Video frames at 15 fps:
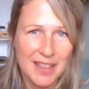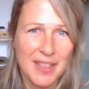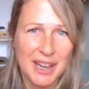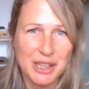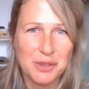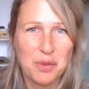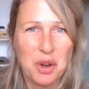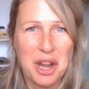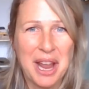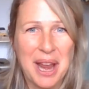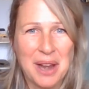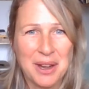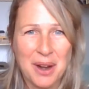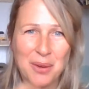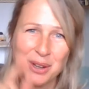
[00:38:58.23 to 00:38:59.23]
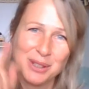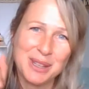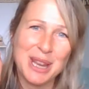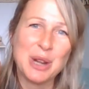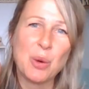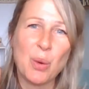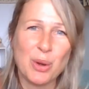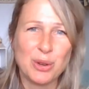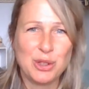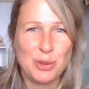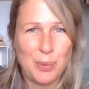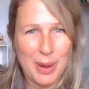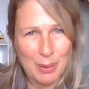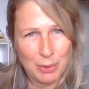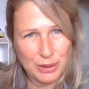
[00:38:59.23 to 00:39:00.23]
in the next 48 hours in order to be